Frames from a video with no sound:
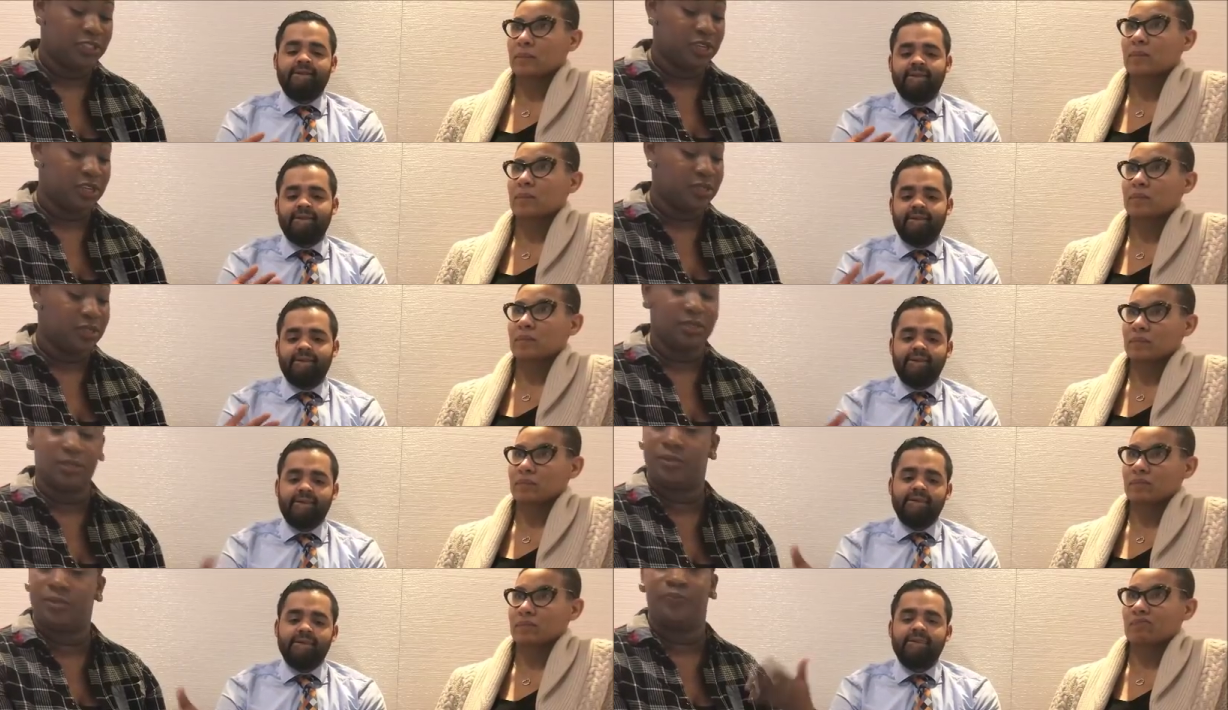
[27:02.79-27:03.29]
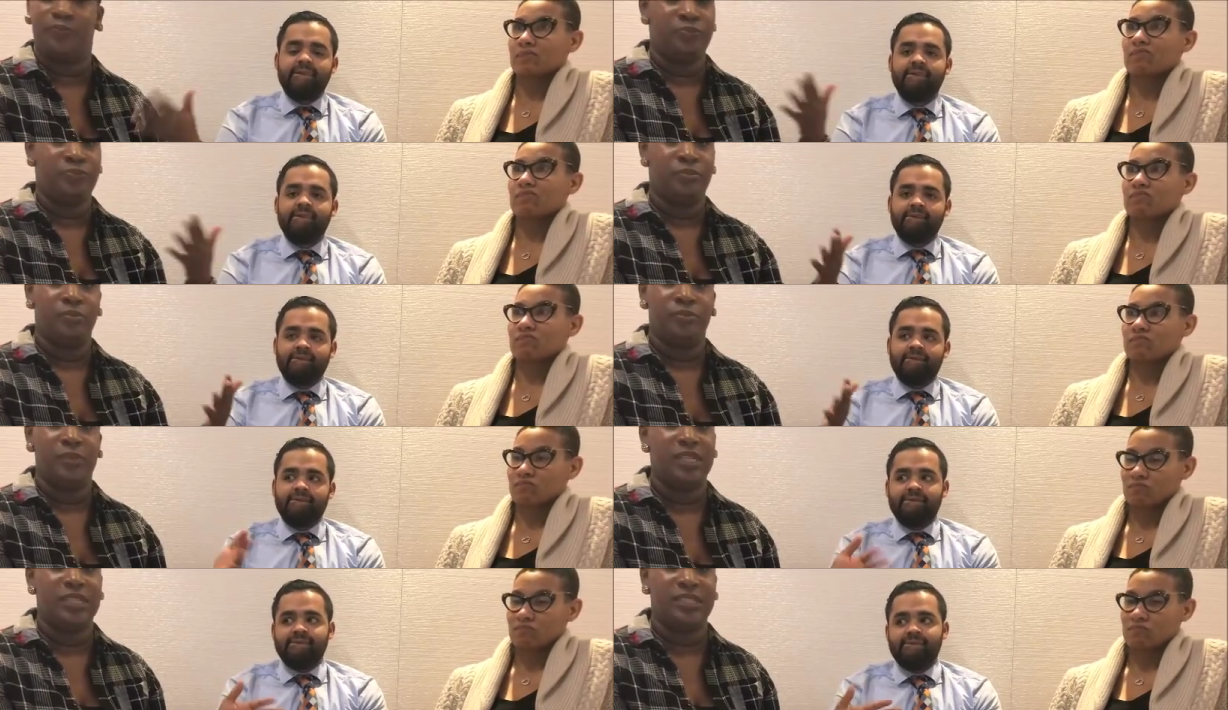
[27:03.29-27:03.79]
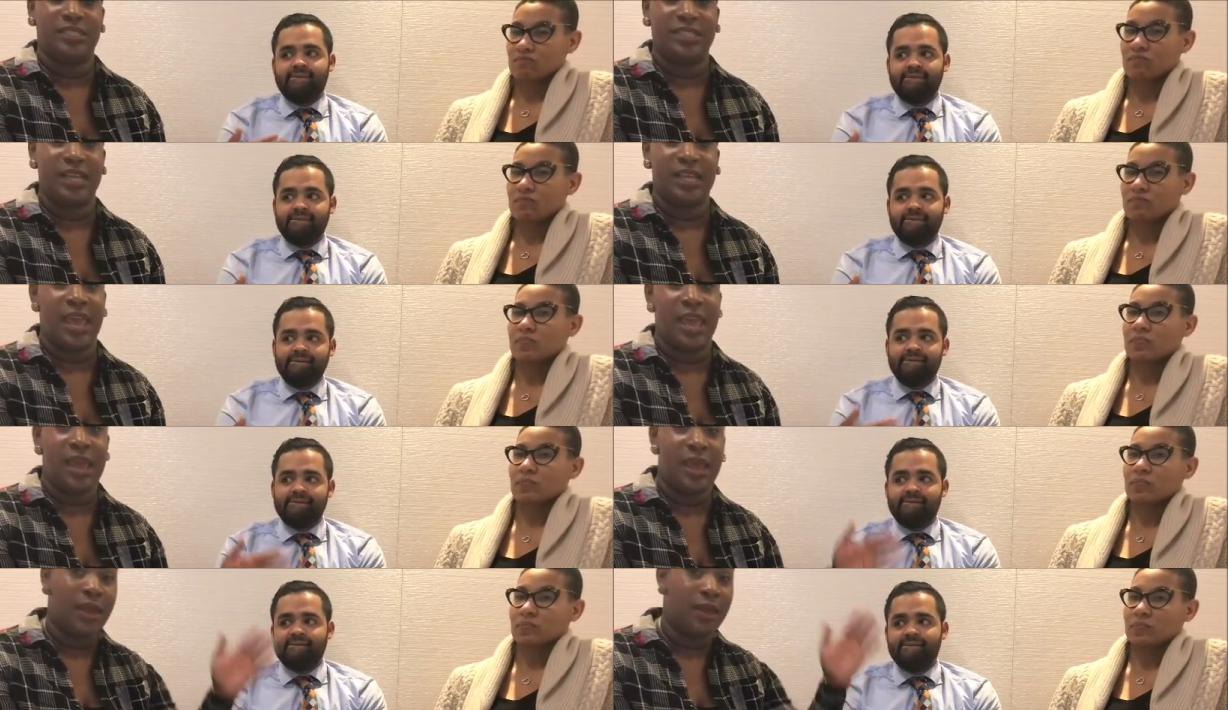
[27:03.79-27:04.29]
Speaker 1: just the
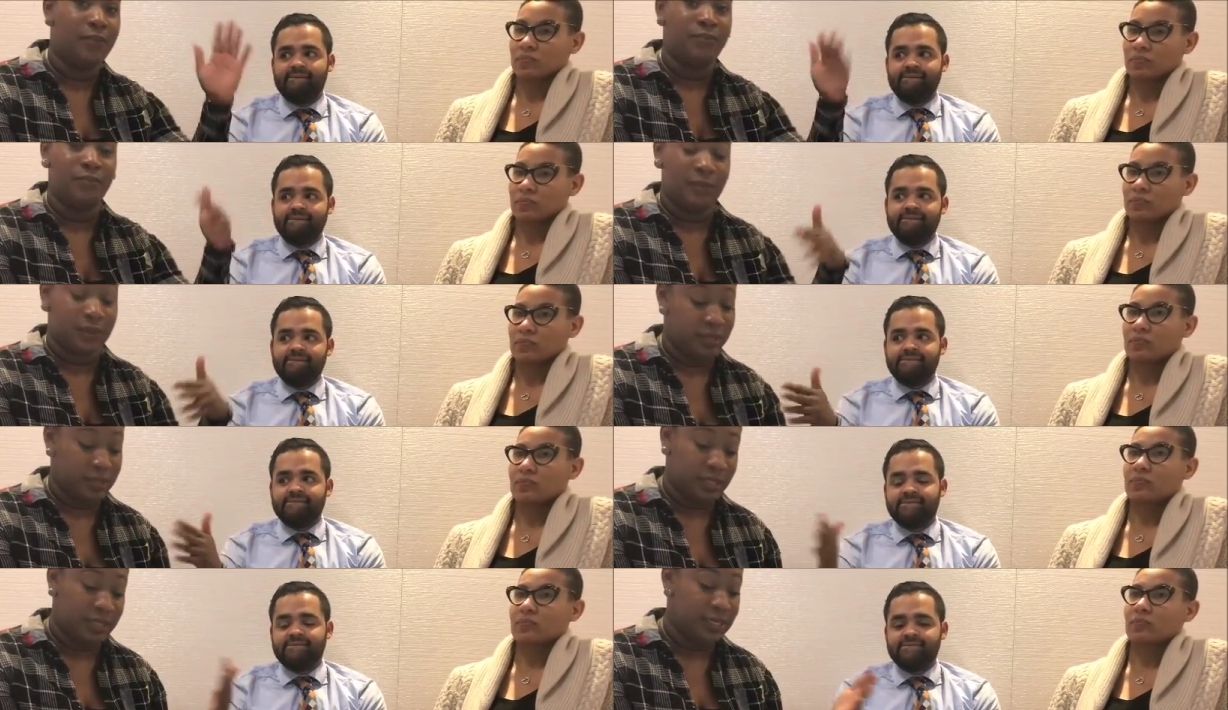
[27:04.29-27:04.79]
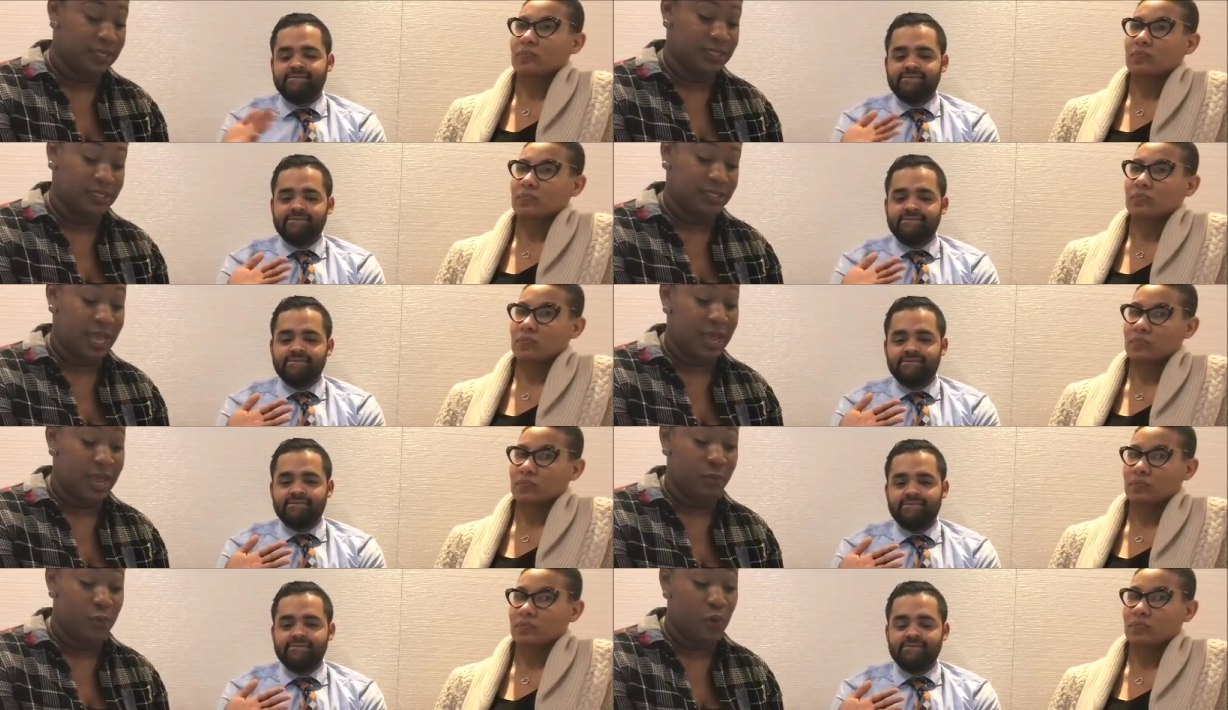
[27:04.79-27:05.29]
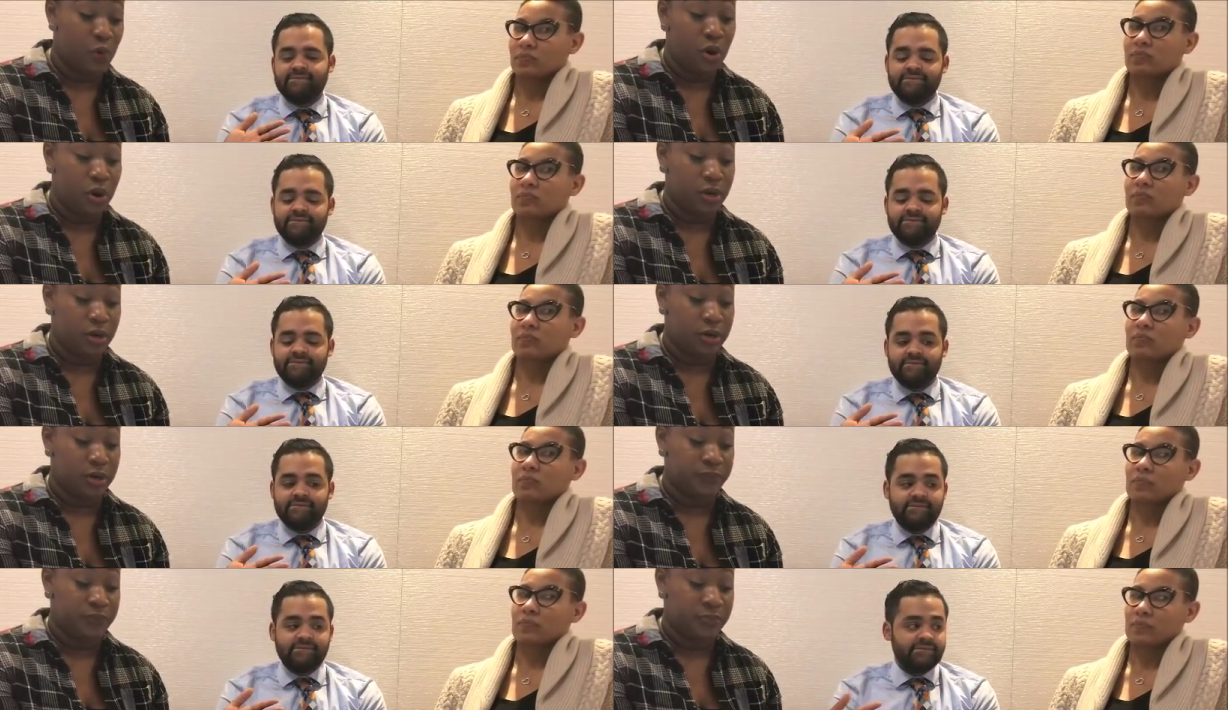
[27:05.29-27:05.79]
same in the same
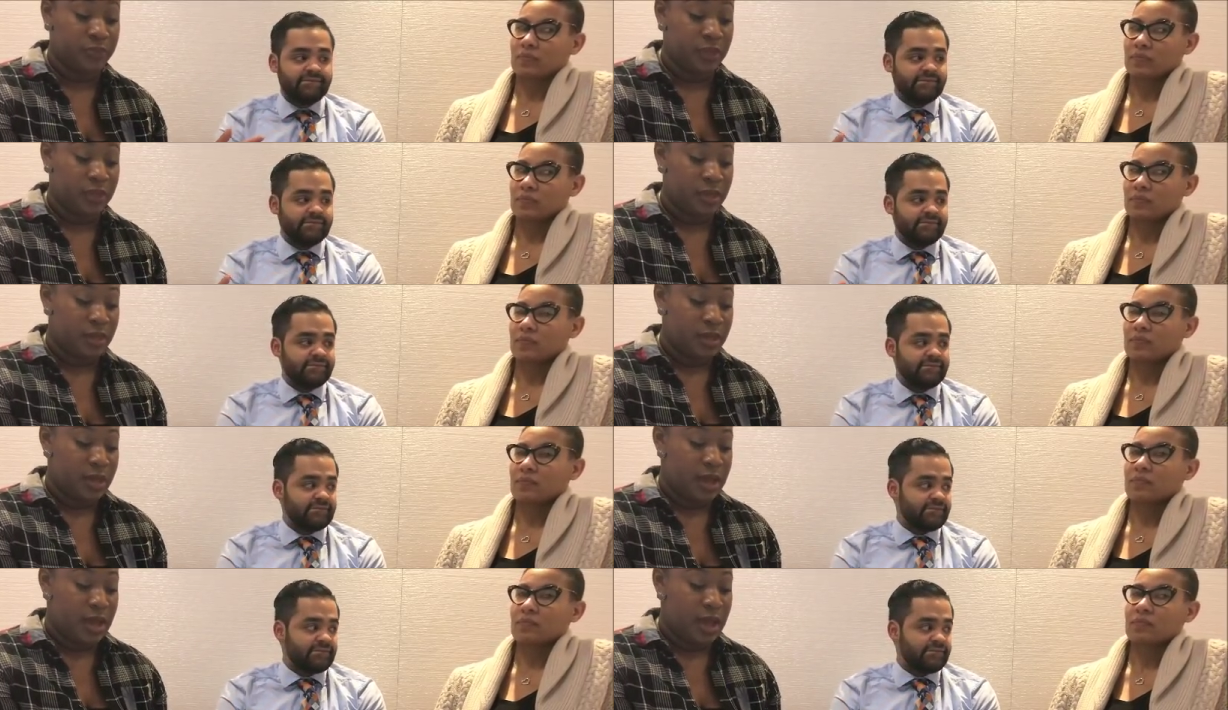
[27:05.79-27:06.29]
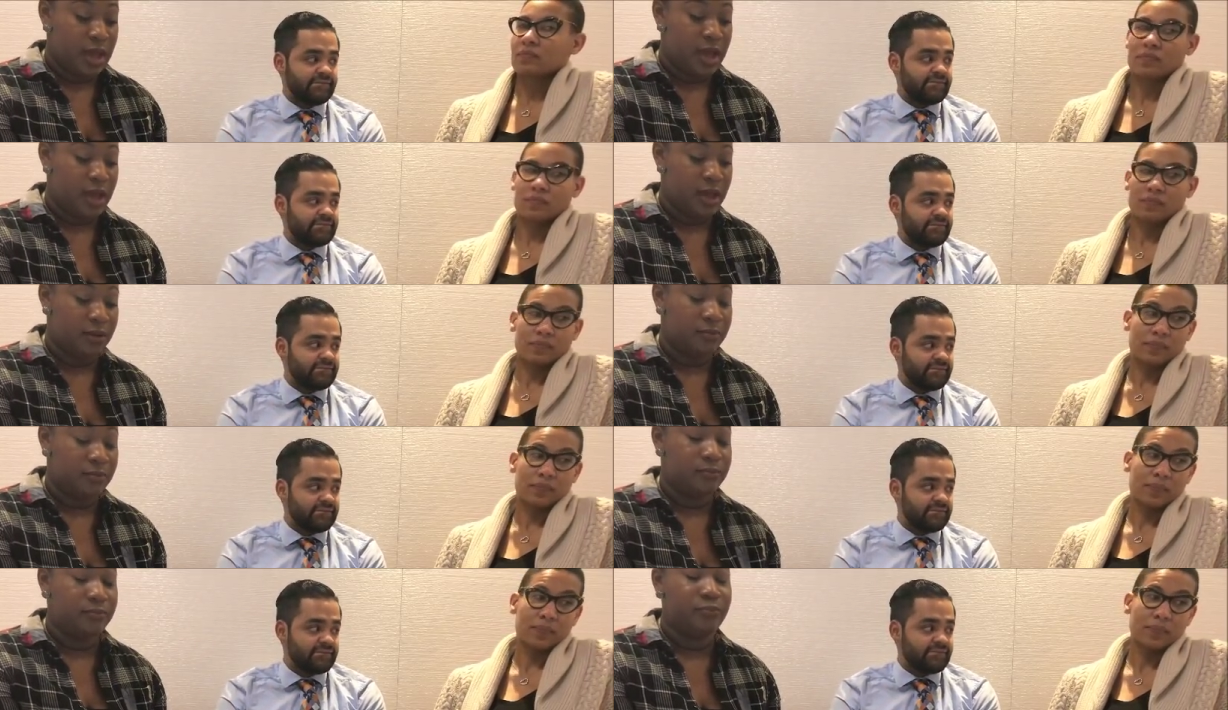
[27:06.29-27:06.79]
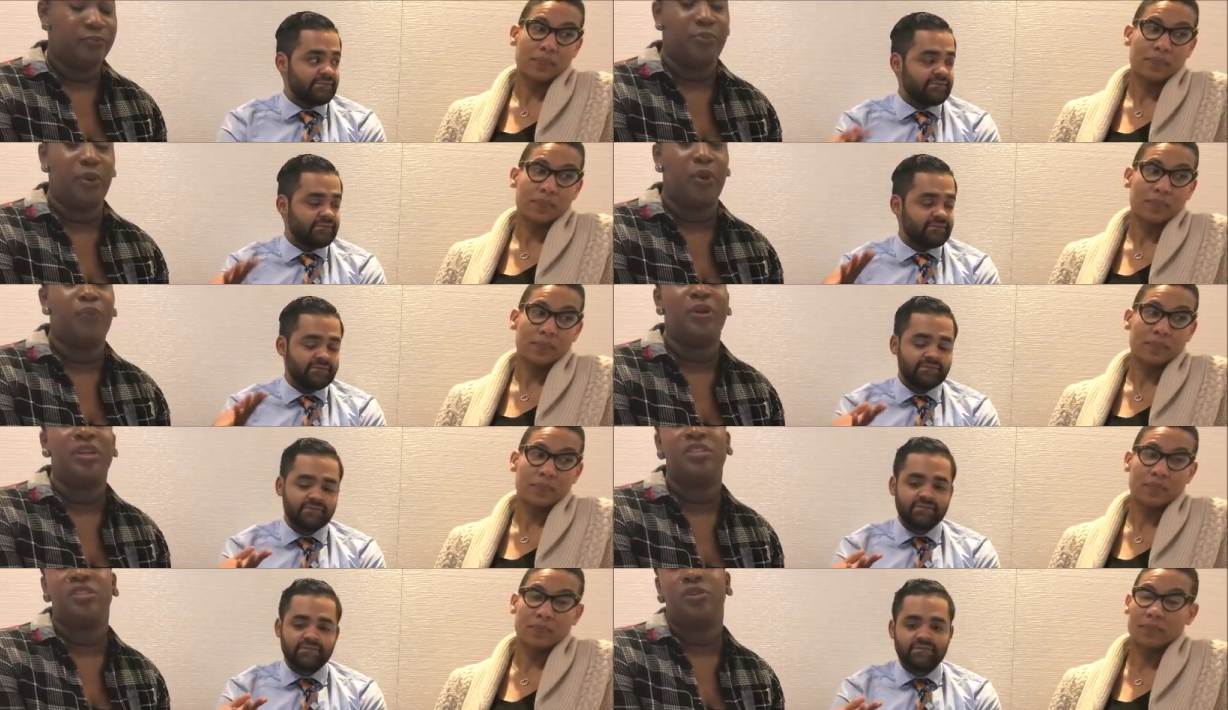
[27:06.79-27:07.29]
order. Mm -hmm. um,
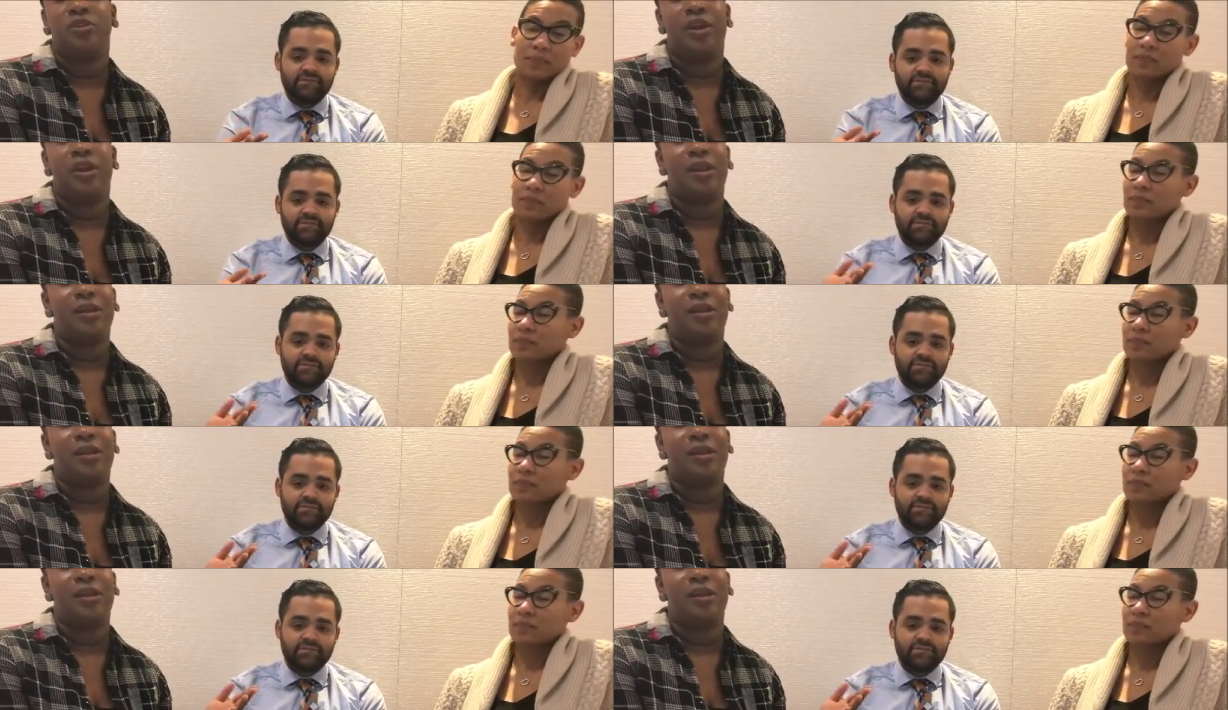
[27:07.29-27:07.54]
but regional